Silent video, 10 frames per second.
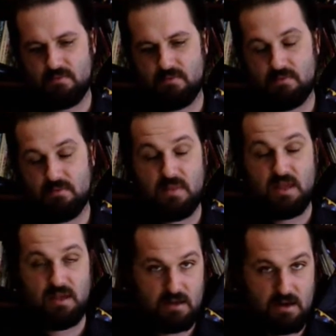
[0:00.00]

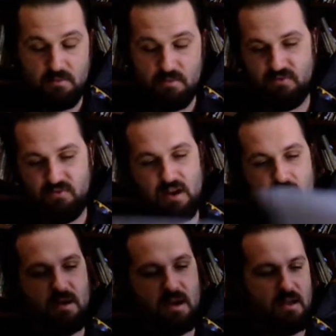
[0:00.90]
These are going to be free,
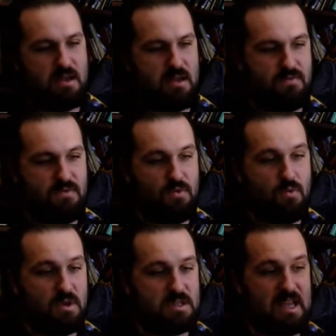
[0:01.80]
but if you
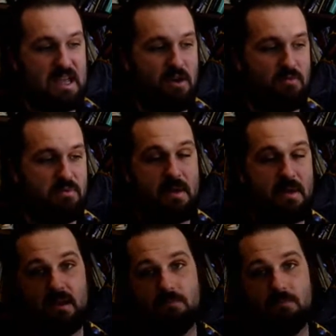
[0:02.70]
want to help me,